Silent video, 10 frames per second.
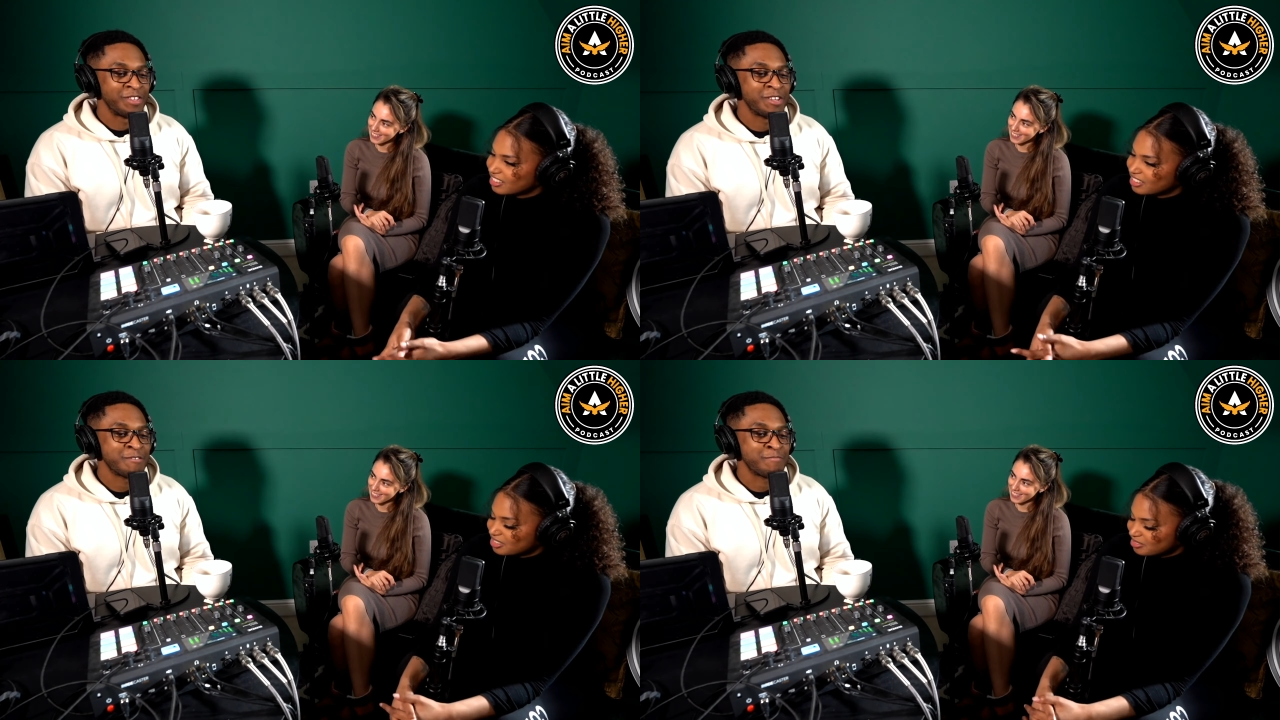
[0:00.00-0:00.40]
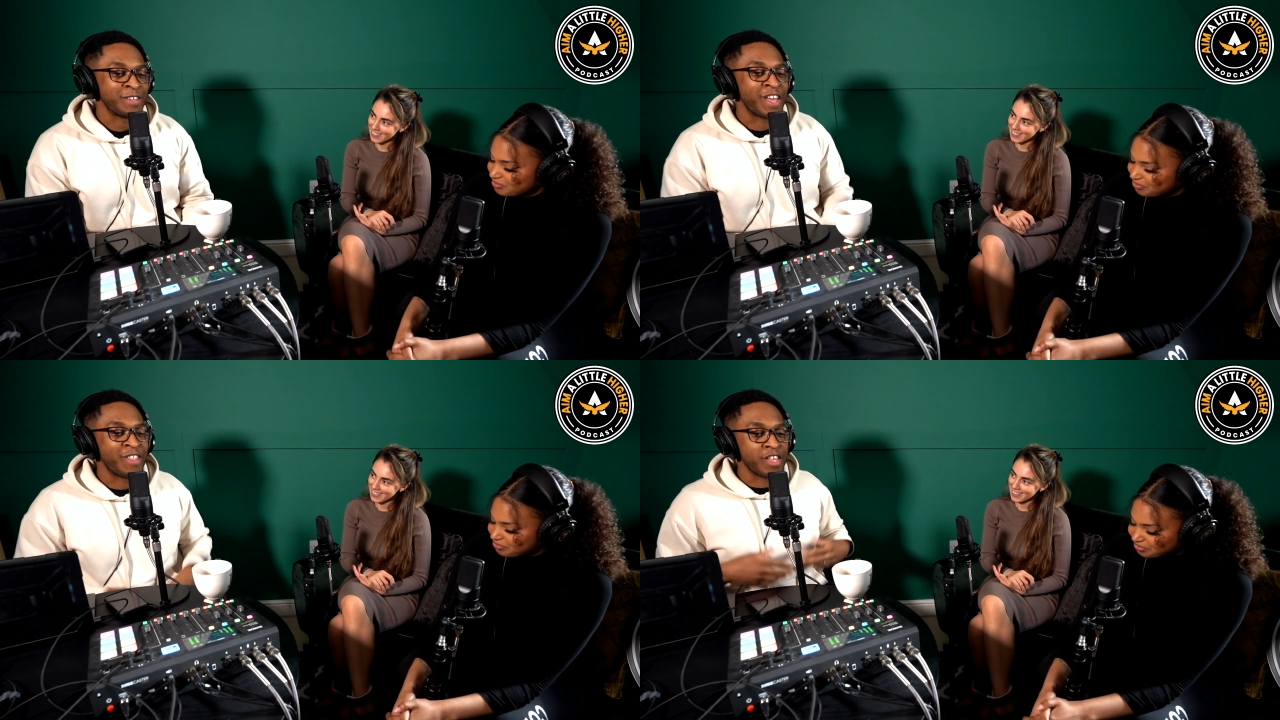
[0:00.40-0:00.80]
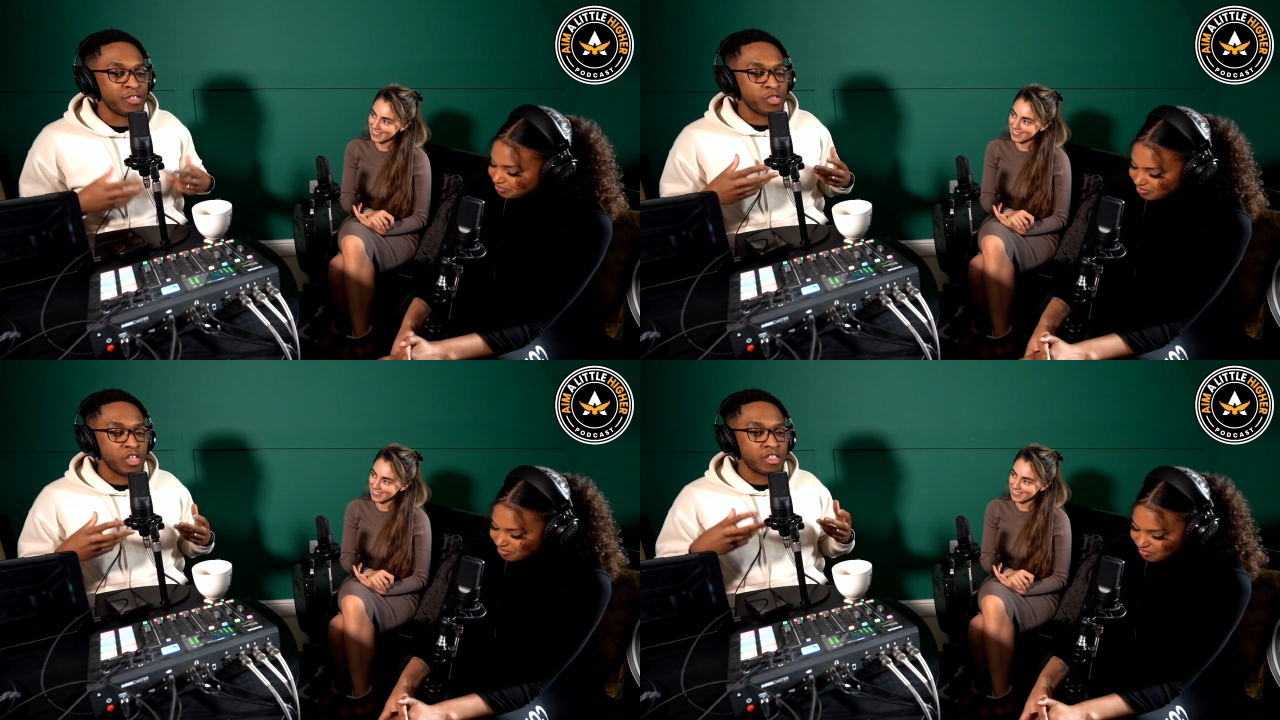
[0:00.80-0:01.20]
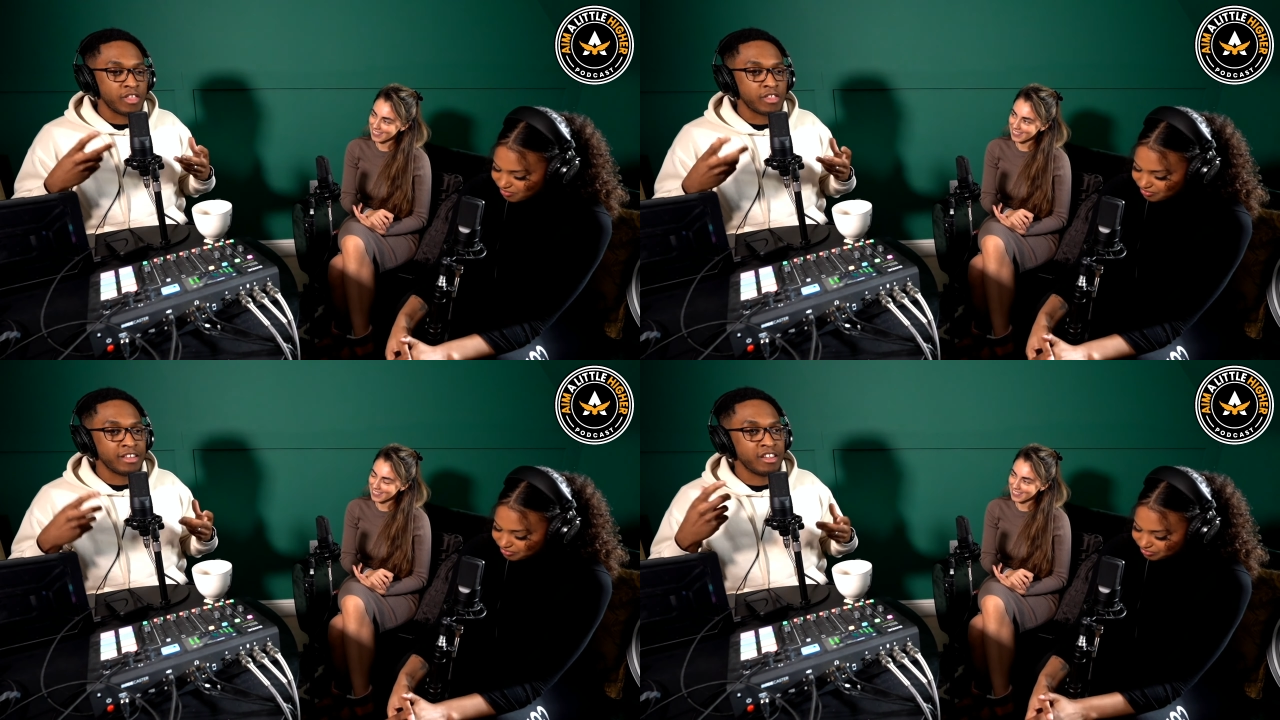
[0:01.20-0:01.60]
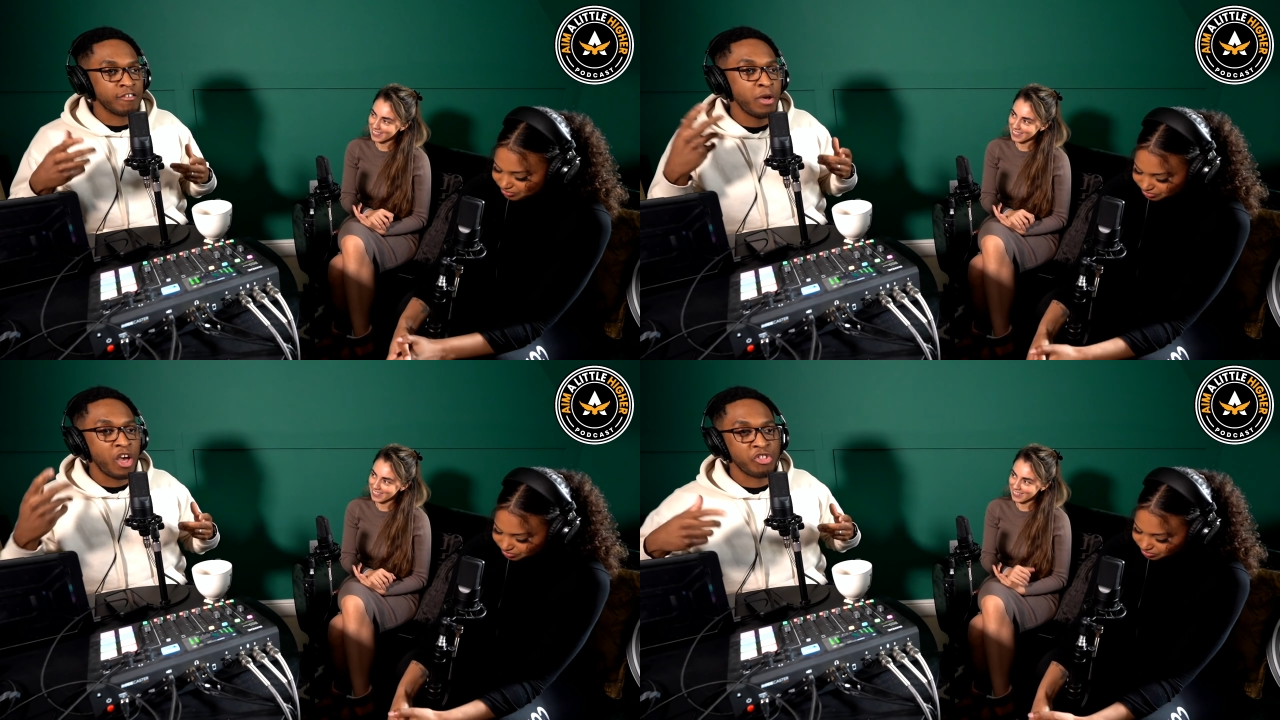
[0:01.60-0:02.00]
Speaker 1: but yeah, this, this idea of
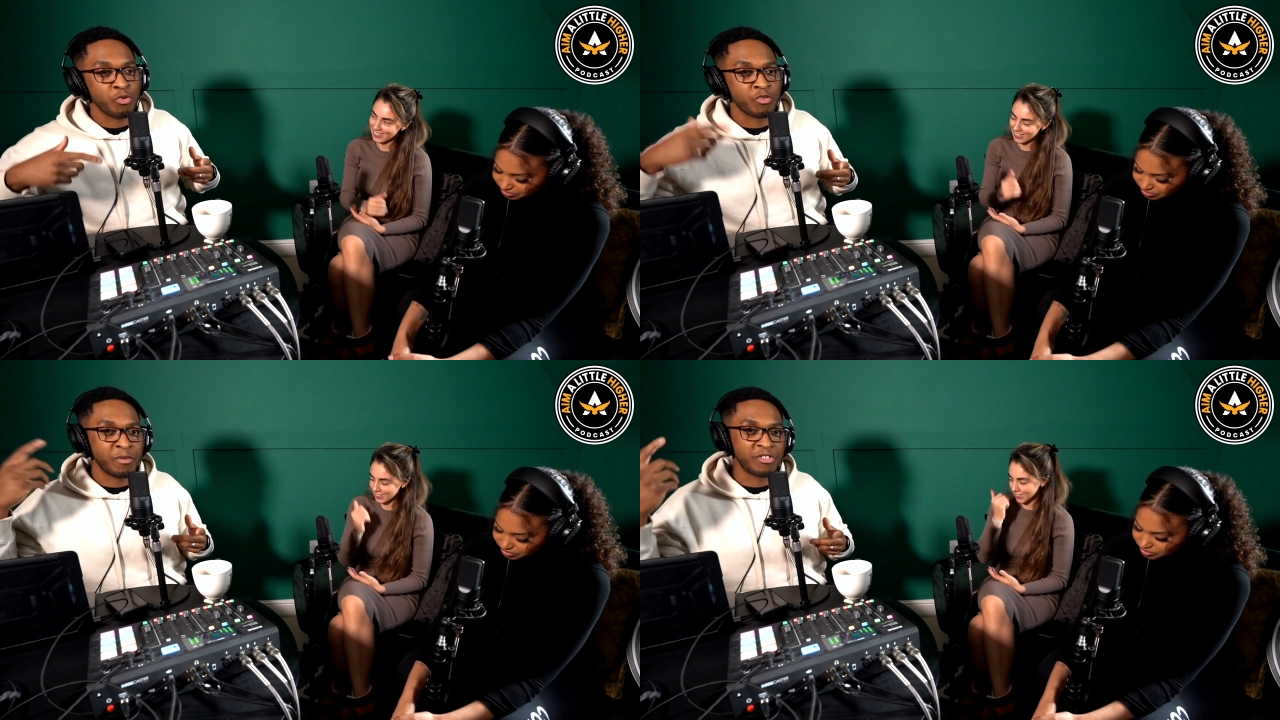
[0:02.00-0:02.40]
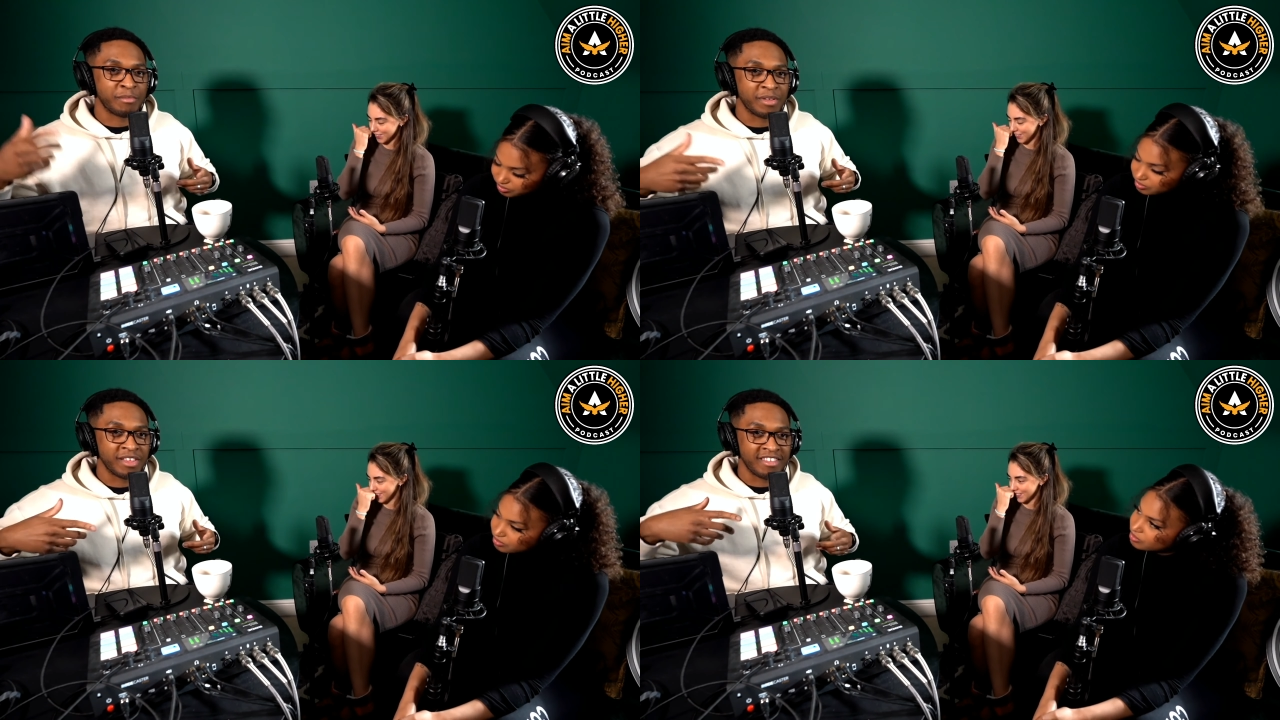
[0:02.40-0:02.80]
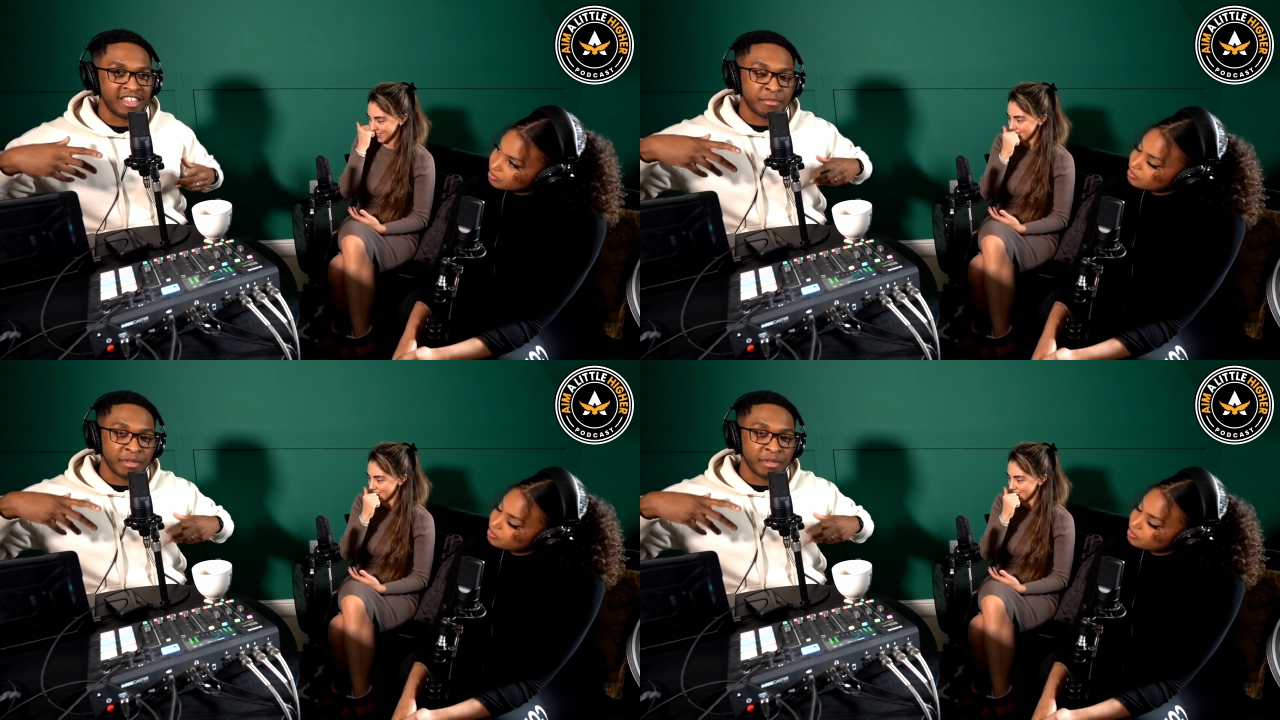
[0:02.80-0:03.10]
personal responsibility has been